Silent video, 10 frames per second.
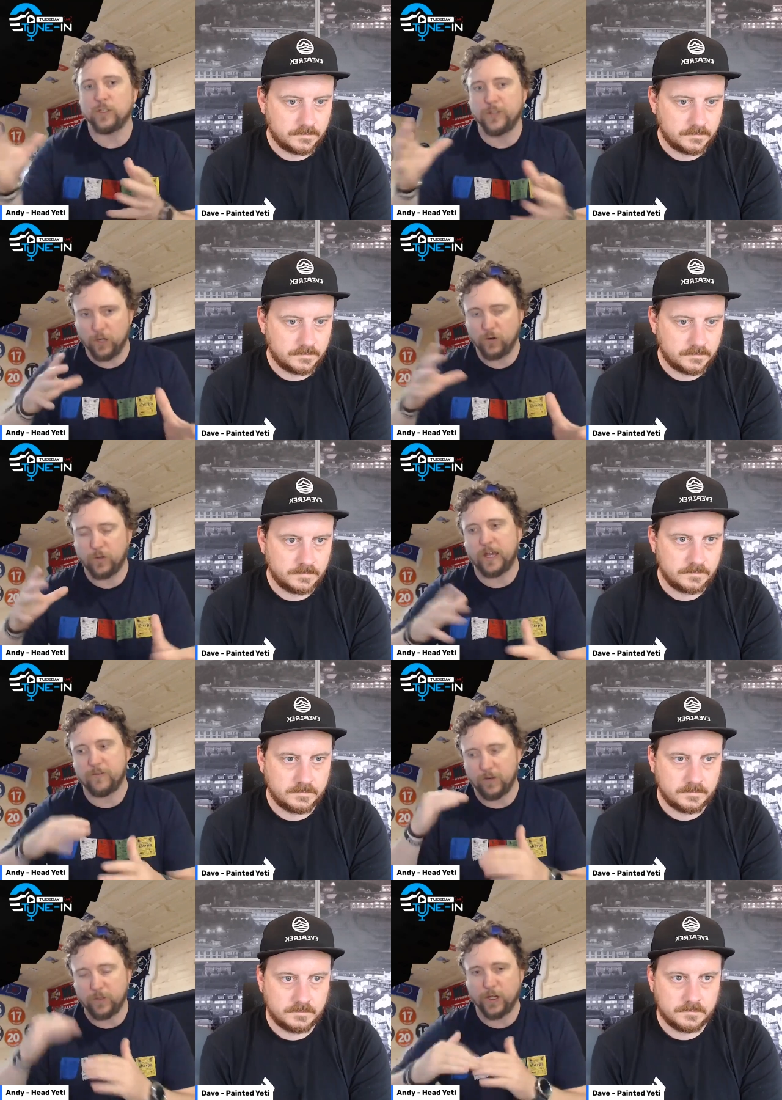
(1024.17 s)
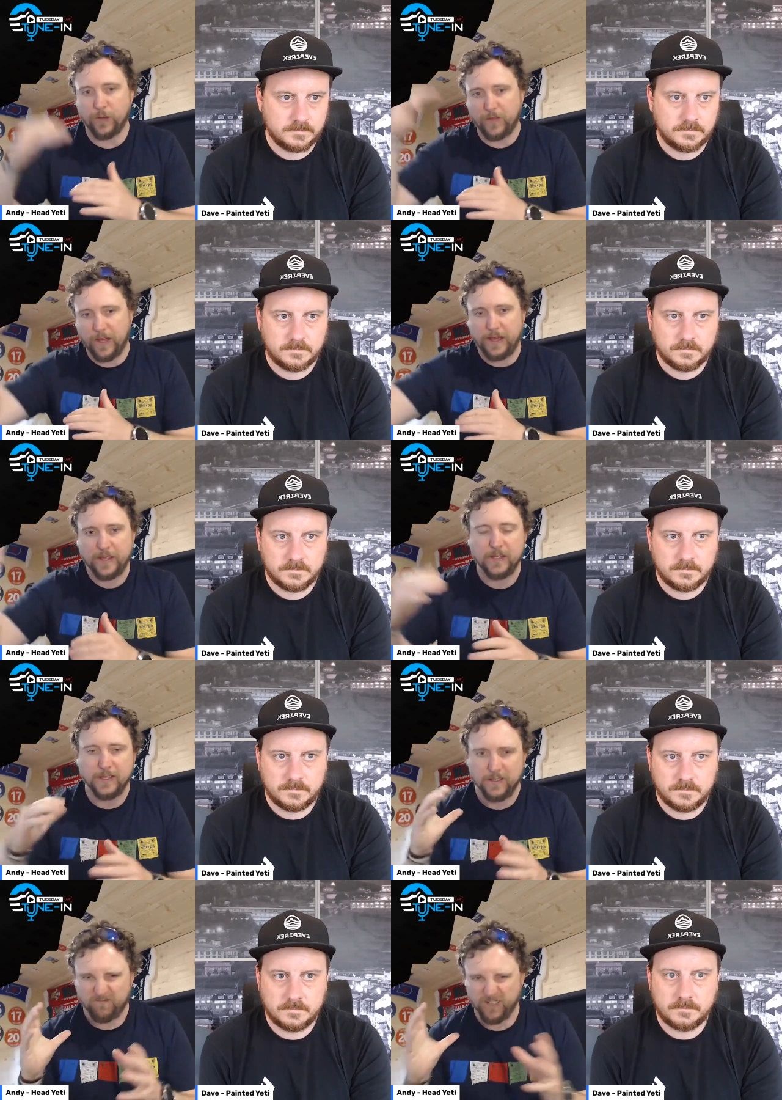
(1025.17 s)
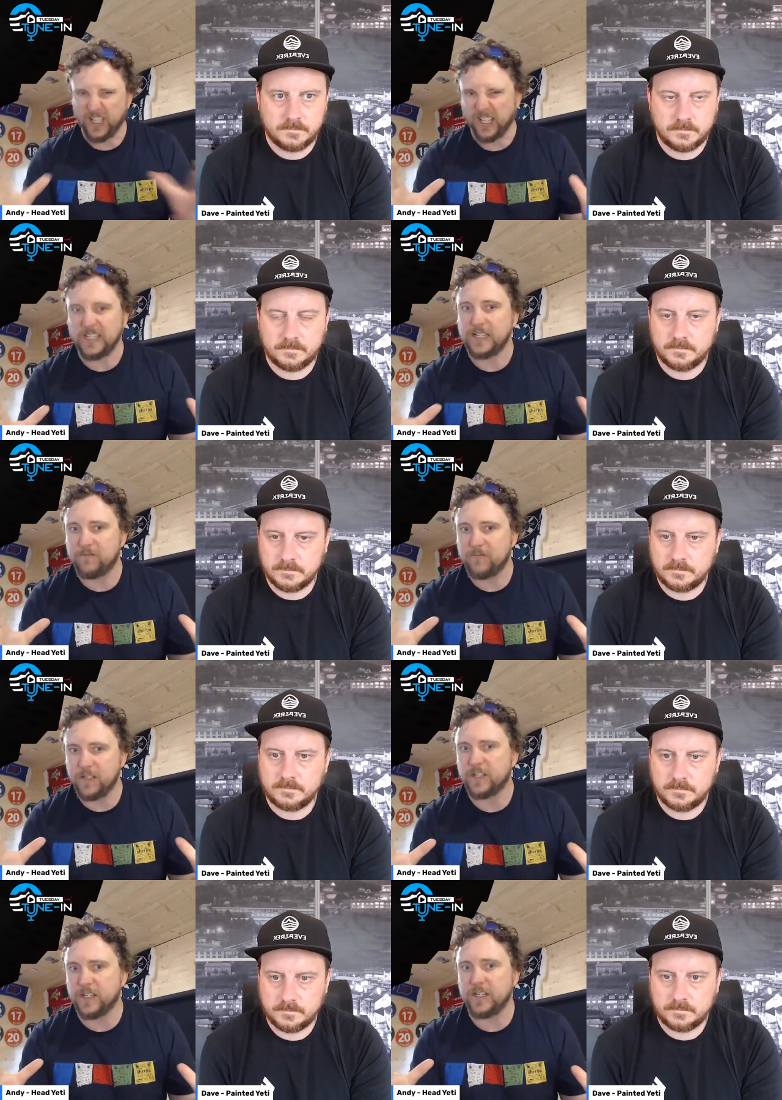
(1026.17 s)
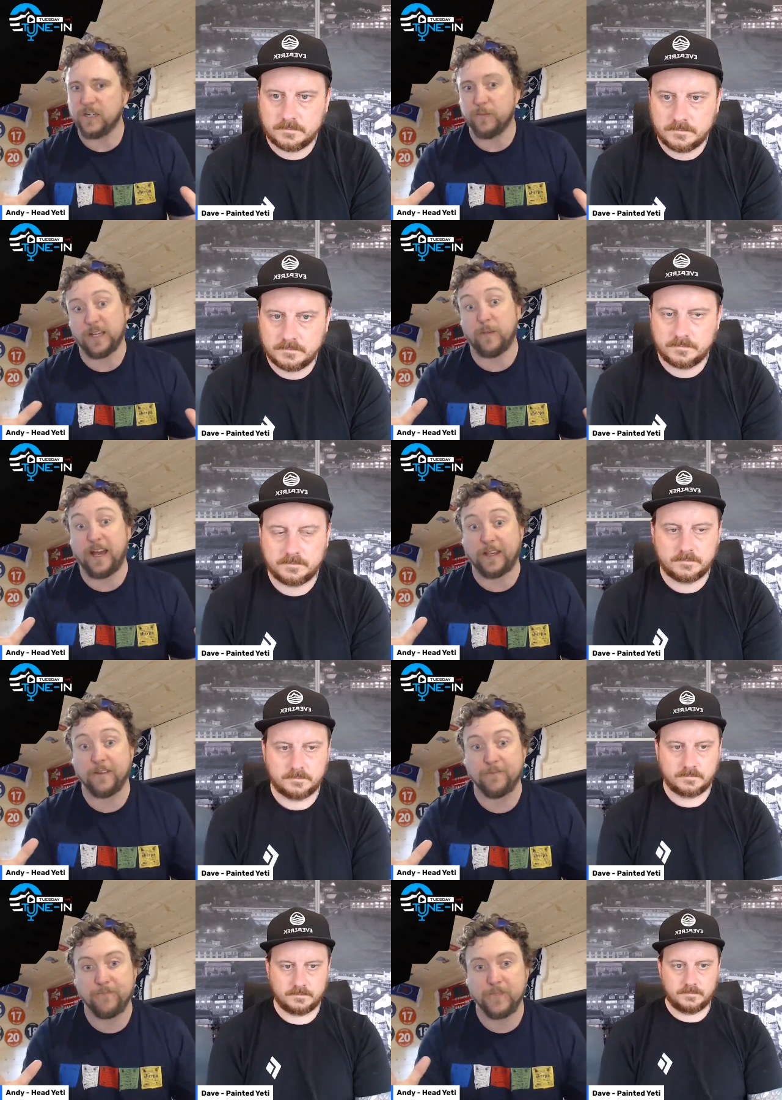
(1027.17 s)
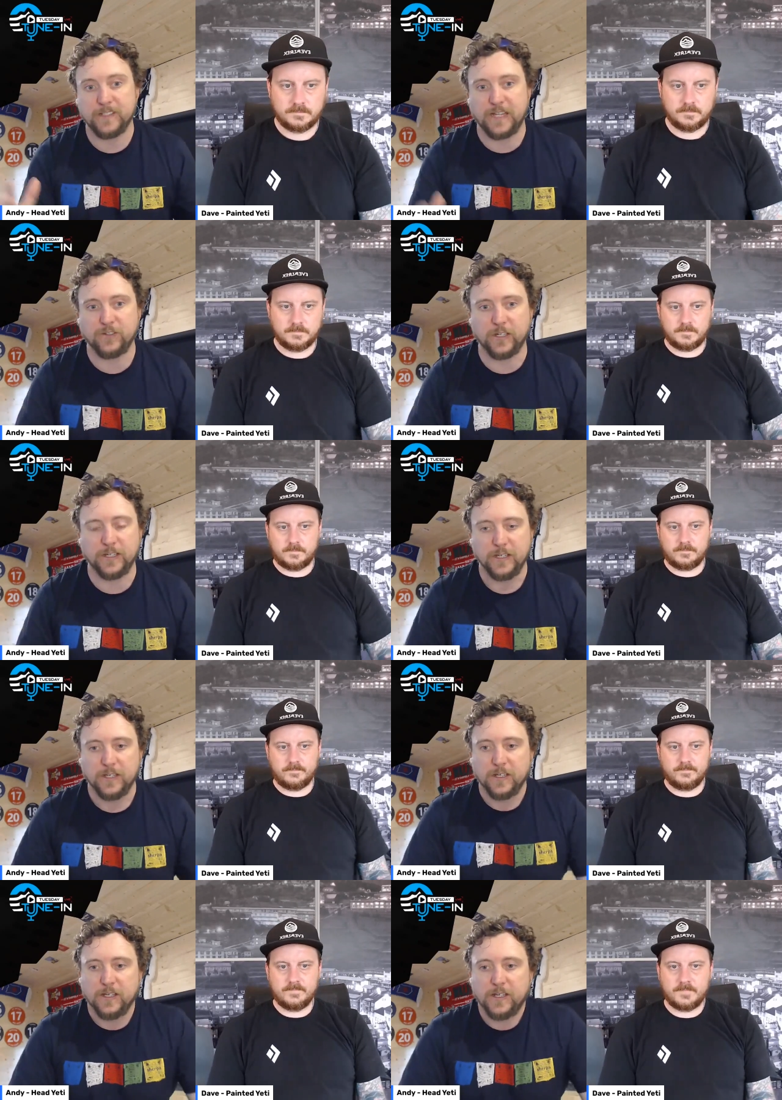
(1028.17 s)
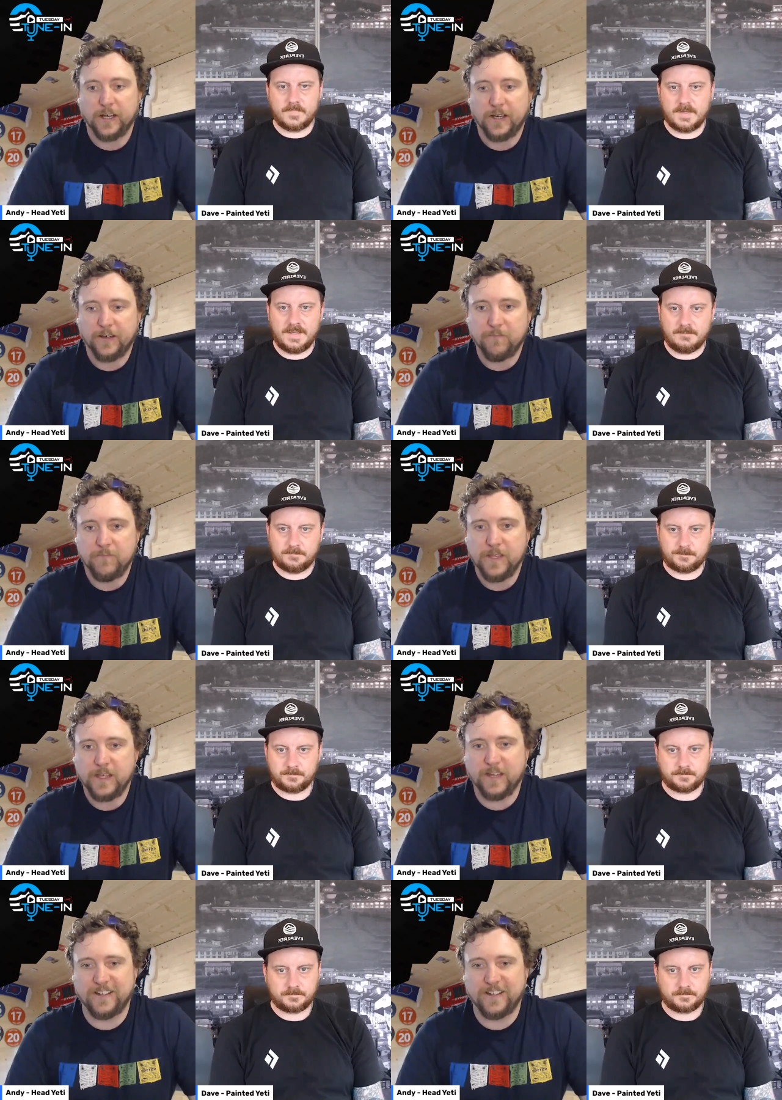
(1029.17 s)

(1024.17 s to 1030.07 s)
Speaker 1: will know. Okay, right, we're going there. You're gonna need you're gonna need a bigger bag, essentially. Um, yeah.